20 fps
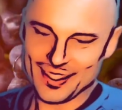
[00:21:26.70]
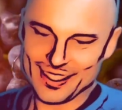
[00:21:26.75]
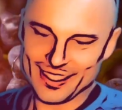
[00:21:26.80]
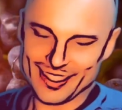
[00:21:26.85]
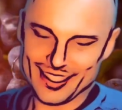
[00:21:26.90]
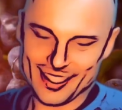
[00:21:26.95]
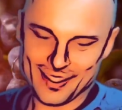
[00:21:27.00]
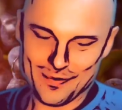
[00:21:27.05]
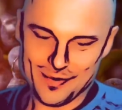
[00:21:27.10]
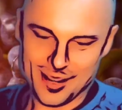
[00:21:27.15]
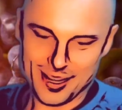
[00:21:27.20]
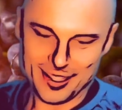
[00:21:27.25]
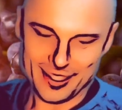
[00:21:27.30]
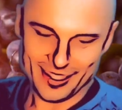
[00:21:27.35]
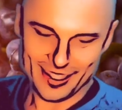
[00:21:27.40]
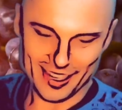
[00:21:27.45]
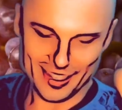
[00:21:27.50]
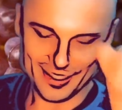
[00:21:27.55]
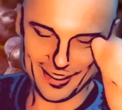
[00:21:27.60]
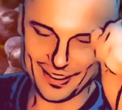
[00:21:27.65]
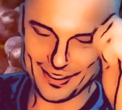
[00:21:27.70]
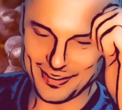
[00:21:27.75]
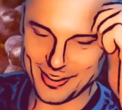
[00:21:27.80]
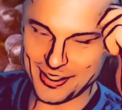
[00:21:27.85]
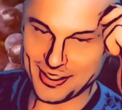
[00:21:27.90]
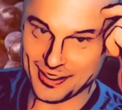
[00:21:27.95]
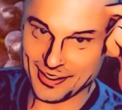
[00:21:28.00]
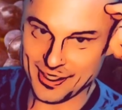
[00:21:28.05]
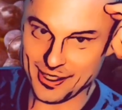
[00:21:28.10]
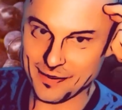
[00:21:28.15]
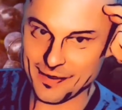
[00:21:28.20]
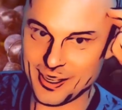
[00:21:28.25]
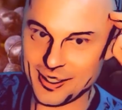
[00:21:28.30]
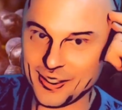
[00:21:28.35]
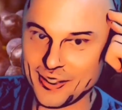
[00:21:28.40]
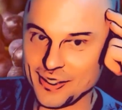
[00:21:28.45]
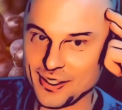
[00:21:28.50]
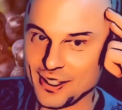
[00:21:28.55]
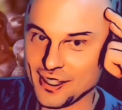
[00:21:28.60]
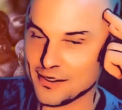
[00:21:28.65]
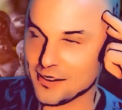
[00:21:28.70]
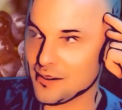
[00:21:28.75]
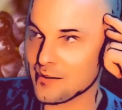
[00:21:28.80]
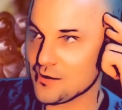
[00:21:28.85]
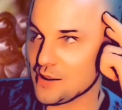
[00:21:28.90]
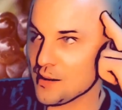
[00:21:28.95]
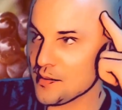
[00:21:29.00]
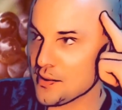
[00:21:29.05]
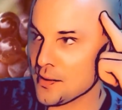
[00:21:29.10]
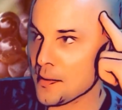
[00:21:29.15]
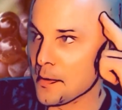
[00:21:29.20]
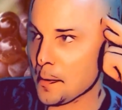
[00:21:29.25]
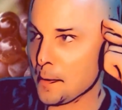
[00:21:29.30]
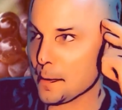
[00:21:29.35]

This might, I don't know if this might turn off some people.